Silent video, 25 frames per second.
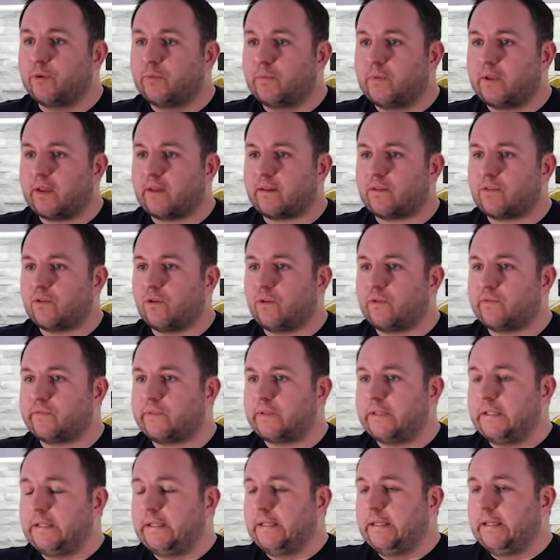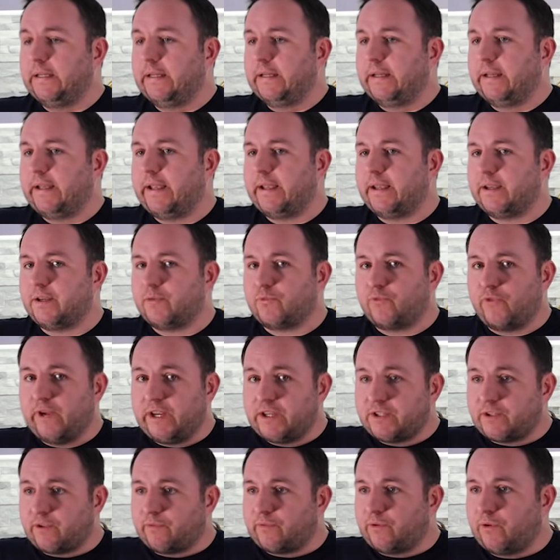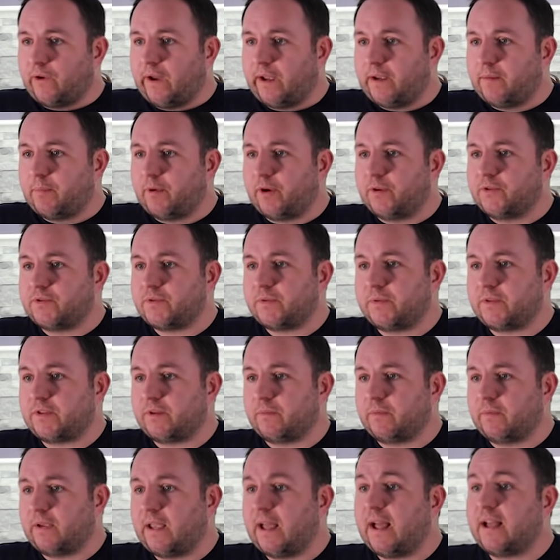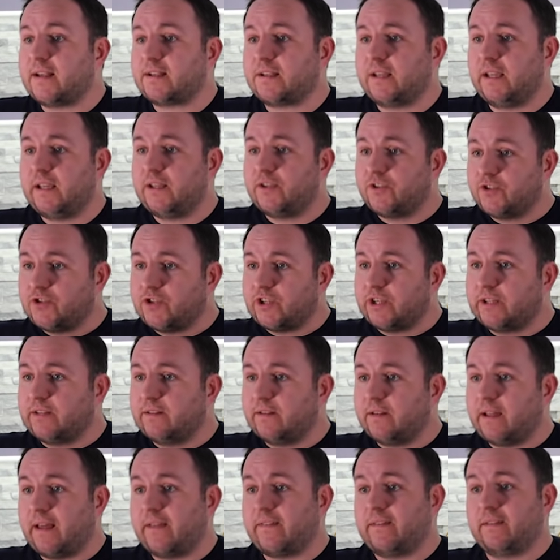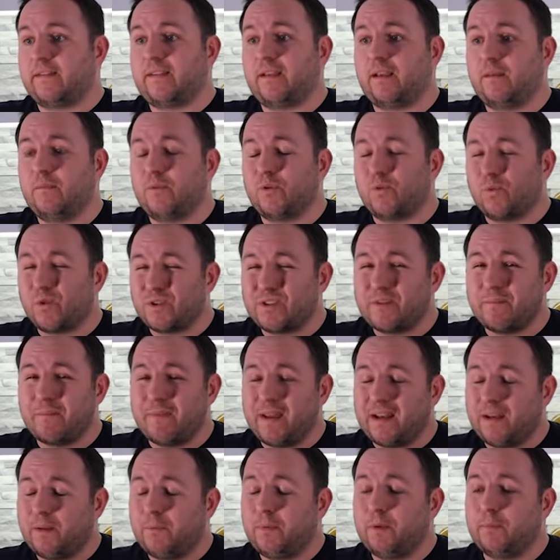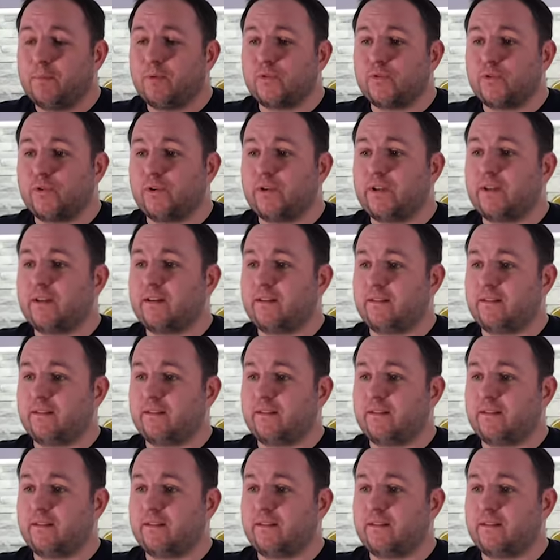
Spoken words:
boom kicked off. Raised a few eyebrows with some cask aged gin. At the time, there wasn't many people doing